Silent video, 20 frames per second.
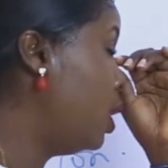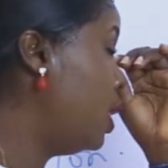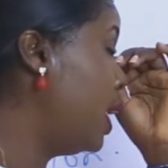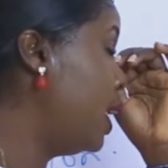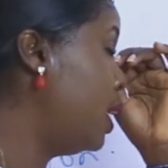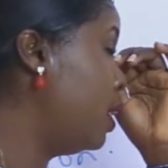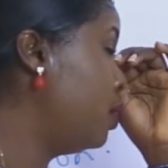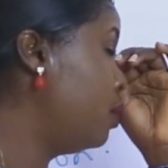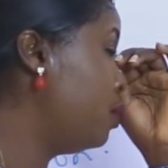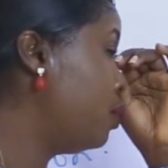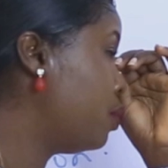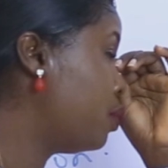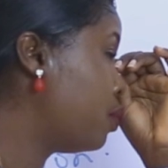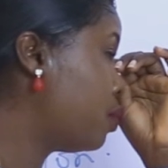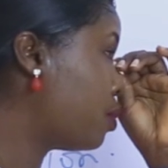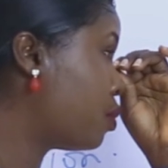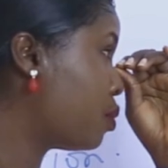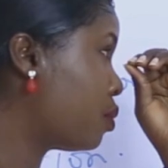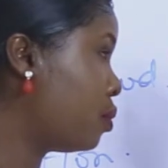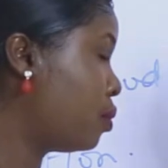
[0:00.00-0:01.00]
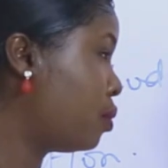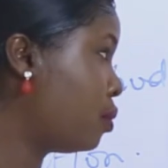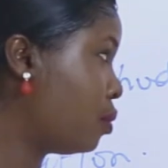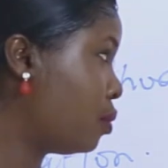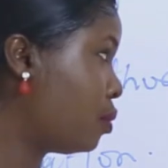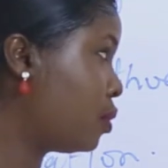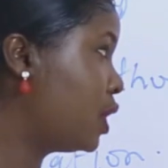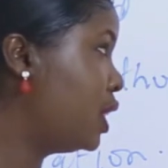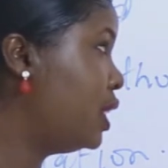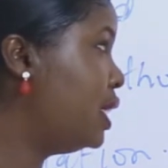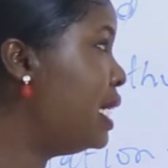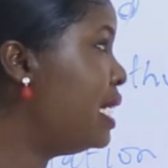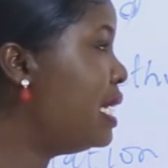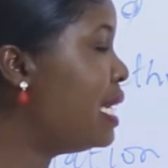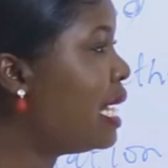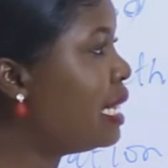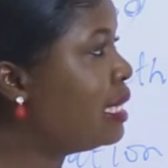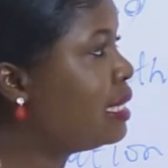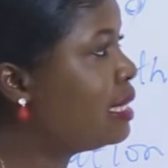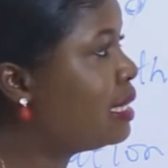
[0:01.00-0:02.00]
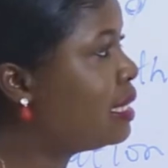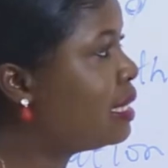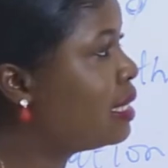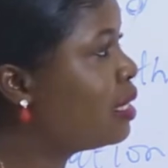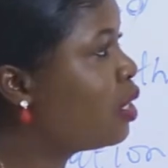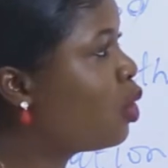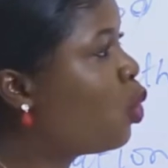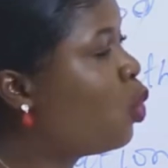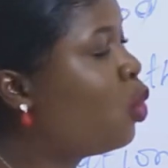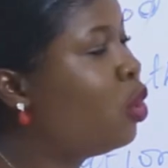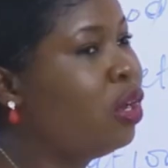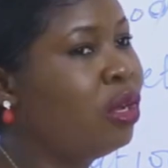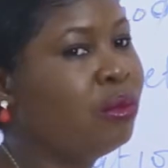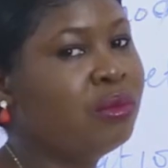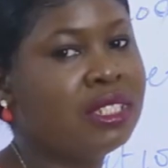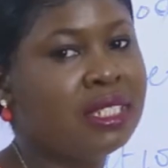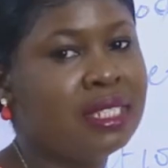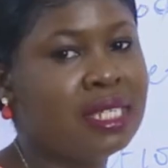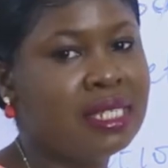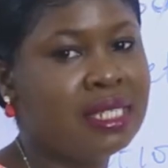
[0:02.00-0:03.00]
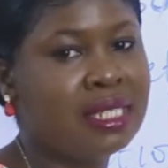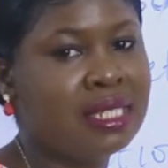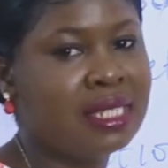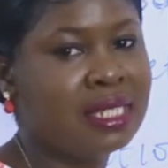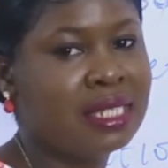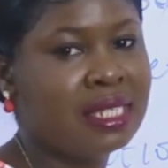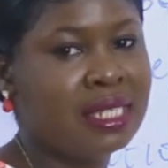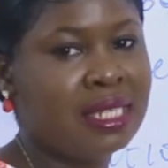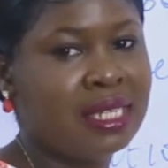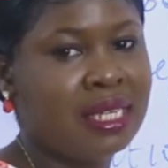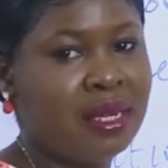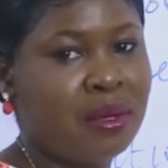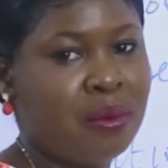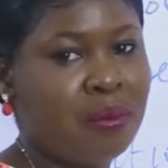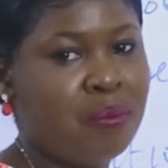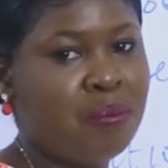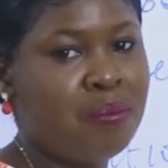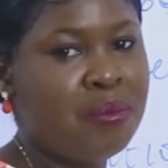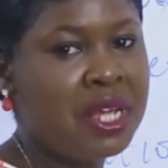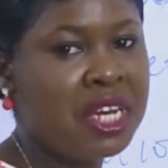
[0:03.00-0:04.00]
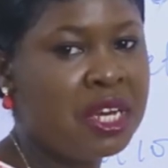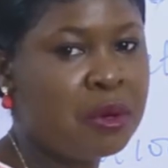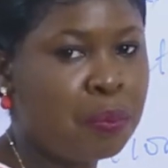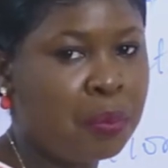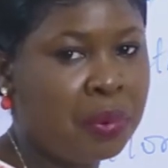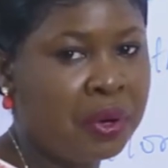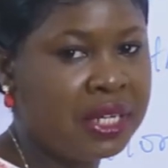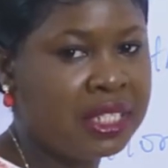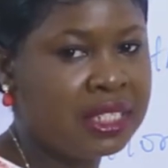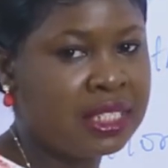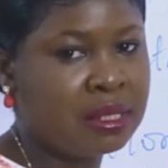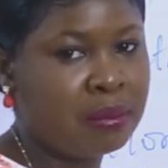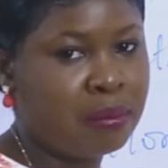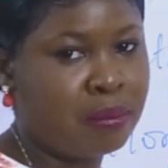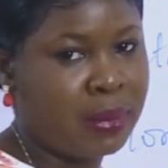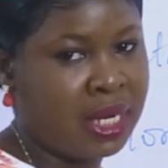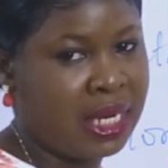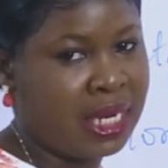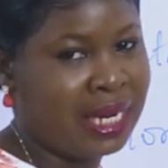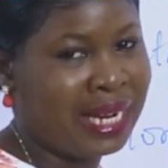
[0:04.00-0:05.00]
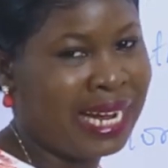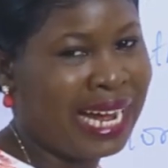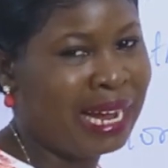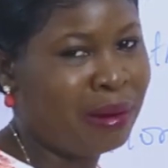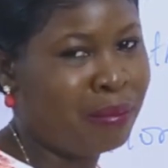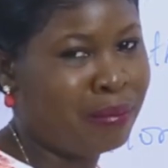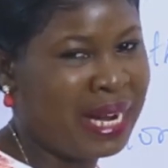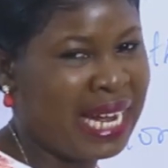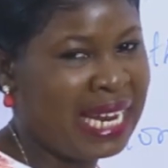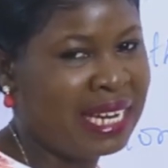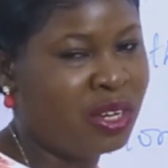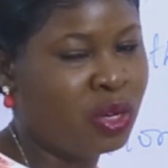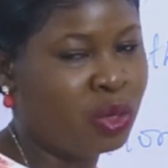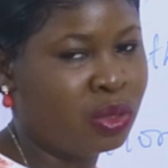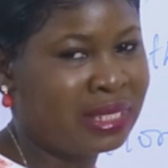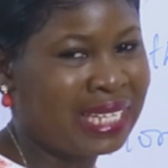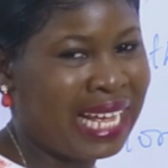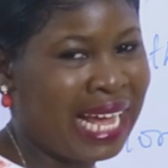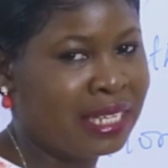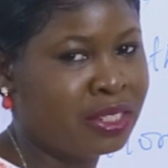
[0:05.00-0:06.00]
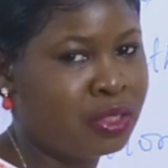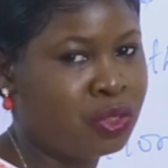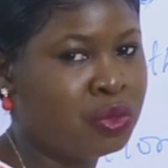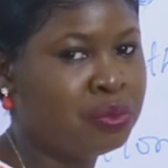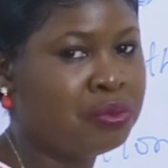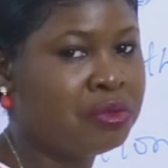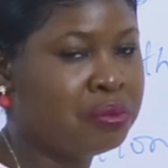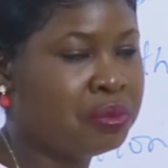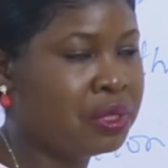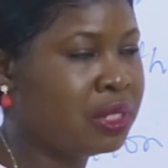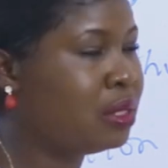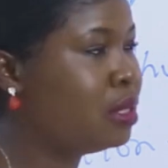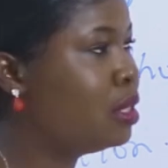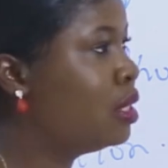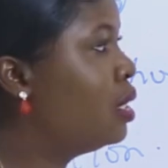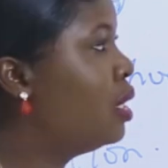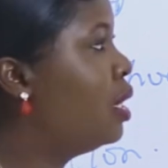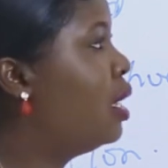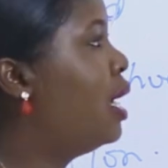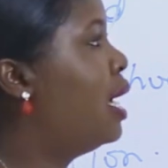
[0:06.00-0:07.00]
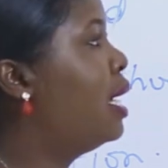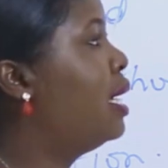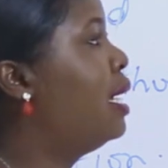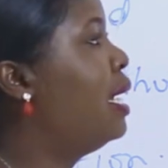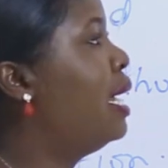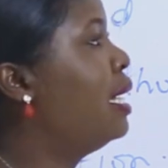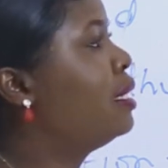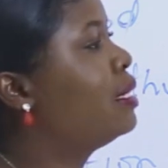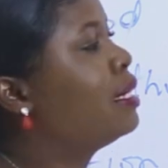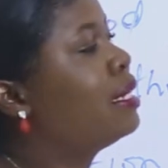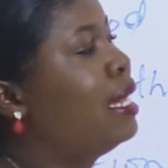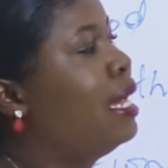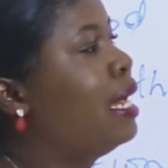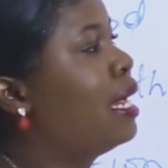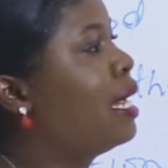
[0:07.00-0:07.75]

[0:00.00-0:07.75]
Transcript: Then the next column says midpoint minus assumed mean. And like